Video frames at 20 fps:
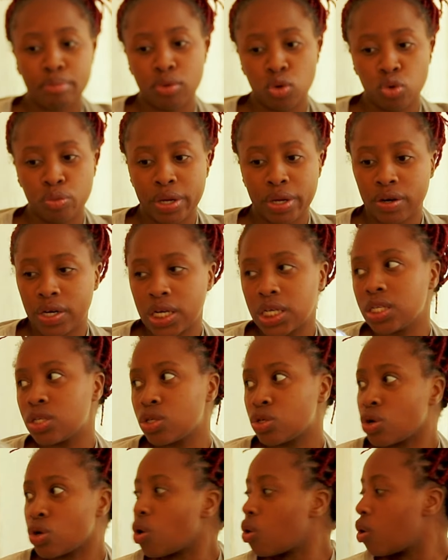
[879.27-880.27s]
blueberries.
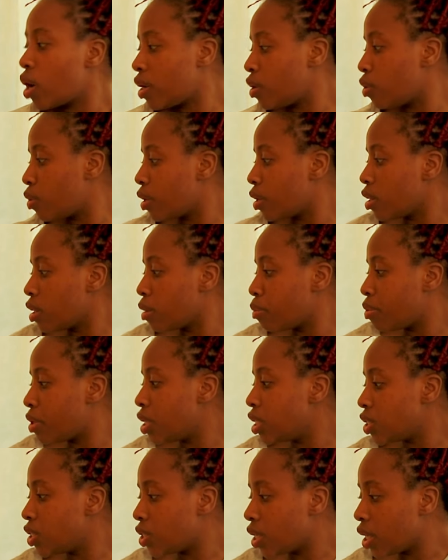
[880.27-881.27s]
So, I know he'll
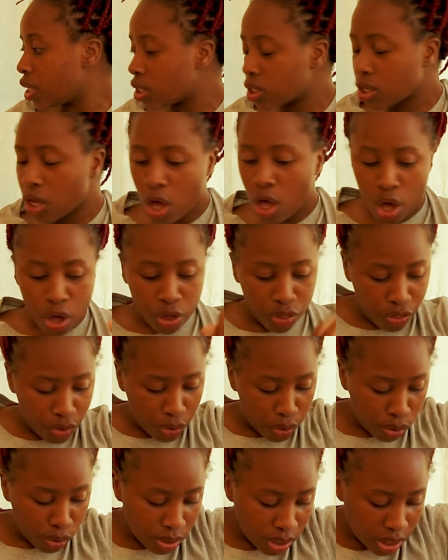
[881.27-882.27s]
appreciate
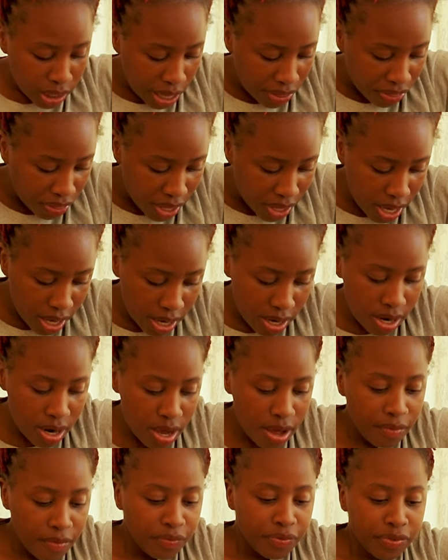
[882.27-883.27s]
those. And then,
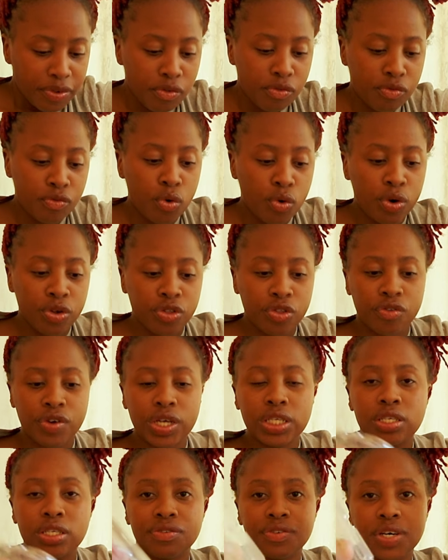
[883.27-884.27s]
for the rest of